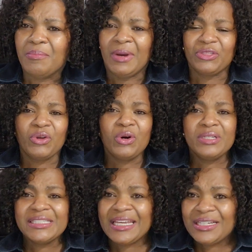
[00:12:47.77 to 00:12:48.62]
my throat
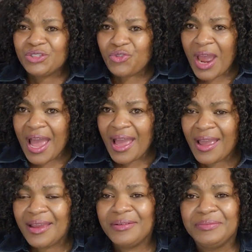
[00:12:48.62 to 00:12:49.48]
is getting
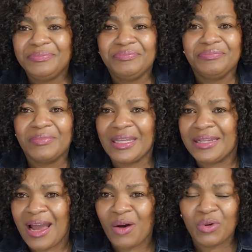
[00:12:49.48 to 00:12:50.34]
dry.
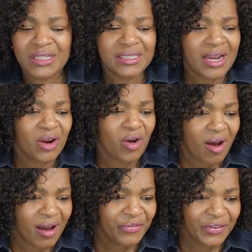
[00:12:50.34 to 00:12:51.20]
Now I want to start
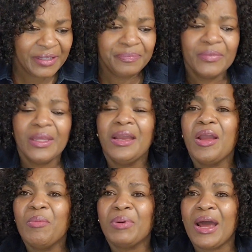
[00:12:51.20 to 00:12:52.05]
coughing,
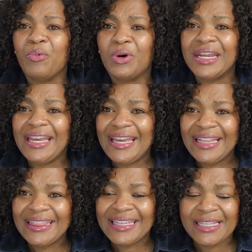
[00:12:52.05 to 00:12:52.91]
but I want to
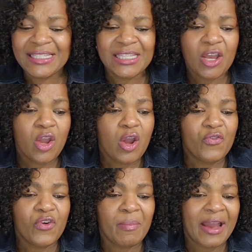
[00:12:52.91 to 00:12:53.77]
end this
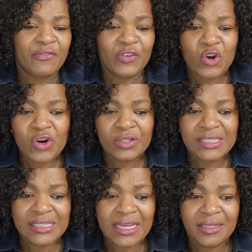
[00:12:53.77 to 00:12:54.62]
for my floral
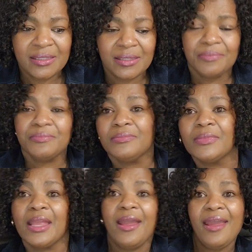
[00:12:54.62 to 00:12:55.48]
scents.
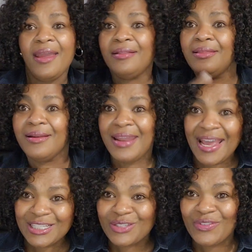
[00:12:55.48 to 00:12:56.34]
And the
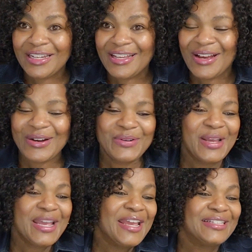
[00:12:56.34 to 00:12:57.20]
next video,
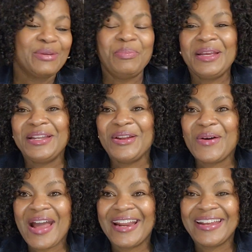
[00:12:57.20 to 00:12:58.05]
depending on
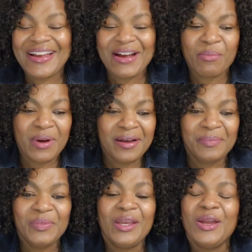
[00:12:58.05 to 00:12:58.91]
how they come
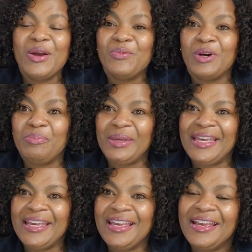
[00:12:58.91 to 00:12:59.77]
up, would
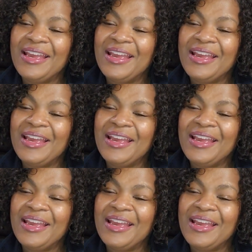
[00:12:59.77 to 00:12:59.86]
be